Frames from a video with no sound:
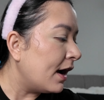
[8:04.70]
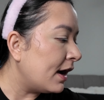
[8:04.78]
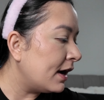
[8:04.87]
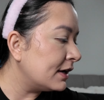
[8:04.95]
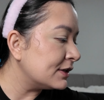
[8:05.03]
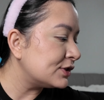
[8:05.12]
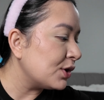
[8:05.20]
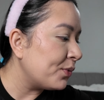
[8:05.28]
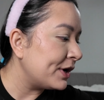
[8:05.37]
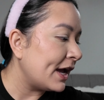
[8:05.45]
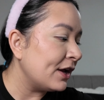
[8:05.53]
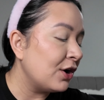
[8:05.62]
So
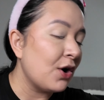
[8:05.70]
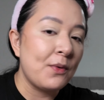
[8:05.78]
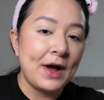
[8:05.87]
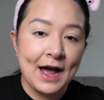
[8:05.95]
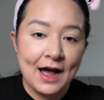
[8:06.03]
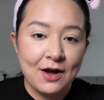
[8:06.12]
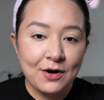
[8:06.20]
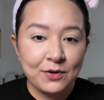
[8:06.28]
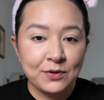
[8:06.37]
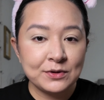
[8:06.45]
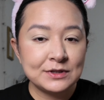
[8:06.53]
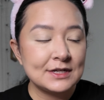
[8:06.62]
when I go
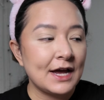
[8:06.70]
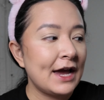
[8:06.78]
out,